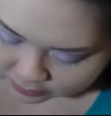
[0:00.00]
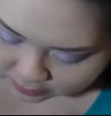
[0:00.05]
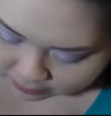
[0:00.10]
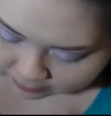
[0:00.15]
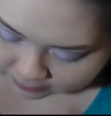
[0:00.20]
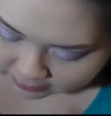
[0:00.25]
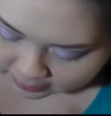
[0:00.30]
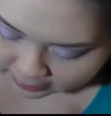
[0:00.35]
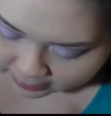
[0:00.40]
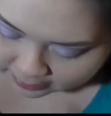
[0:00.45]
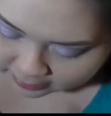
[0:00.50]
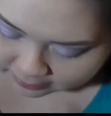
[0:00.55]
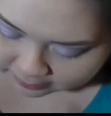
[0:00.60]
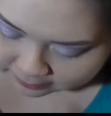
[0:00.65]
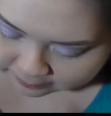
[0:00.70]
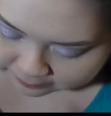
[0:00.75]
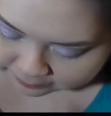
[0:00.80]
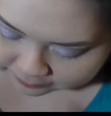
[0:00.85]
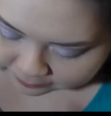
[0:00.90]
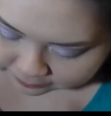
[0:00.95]
to apply,
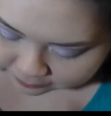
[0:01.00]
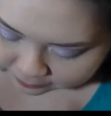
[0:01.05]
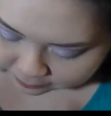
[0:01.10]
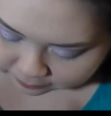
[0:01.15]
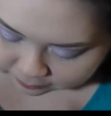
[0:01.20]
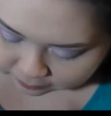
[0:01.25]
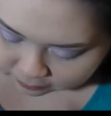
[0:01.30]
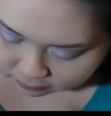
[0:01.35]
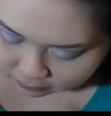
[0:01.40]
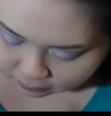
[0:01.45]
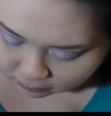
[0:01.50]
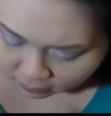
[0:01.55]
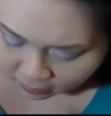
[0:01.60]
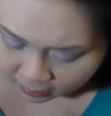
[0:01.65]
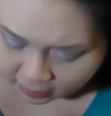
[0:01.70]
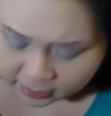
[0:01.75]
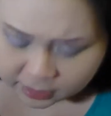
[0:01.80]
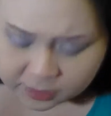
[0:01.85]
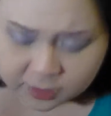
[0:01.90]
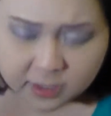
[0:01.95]

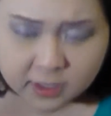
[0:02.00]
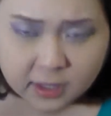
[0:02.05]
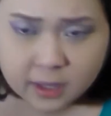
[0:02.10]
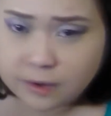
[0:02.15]
and you can